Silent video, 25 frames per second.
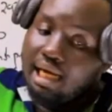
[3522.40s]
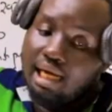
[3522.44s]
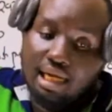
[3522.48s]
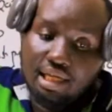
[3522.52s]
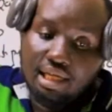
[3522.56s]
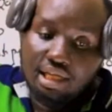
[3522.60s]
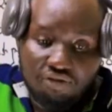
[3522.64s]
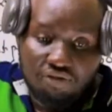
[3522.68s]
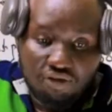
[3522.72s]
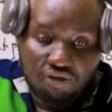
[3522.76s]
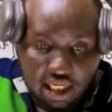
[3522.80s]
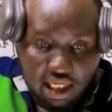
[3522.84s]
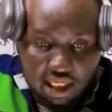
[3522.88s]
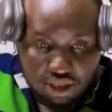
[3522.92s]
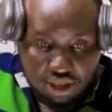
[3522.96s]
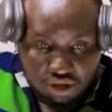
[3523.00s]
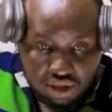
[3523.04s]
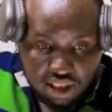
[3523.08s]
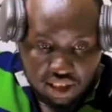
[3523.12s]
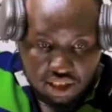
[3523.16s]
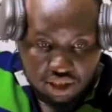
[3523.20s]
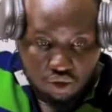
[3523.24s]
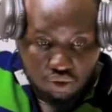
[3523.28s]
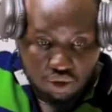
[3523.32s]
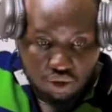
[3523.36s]
if you get to
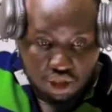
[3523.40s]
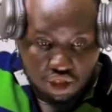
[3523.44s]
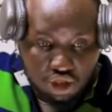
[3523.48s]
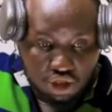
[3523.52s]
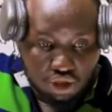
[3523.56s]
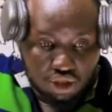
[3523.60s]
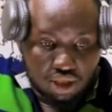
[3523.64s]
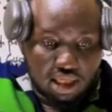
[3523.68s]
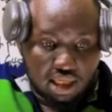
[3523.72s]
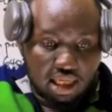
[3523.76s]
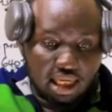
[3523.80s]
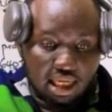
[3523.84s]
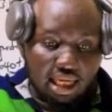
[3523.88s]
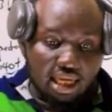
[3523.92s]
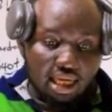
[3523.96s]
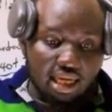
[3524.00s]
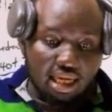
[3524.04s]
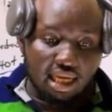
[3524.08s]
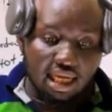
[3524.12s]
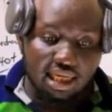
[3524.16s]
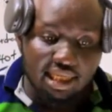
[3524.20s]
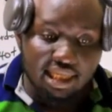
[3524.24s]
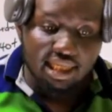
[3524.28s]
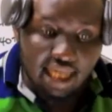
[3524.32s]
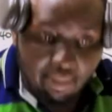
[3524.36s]
that question, a
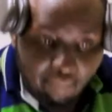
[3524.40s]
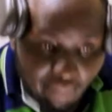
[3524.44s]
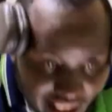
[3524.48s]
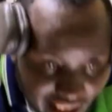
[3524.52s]
number,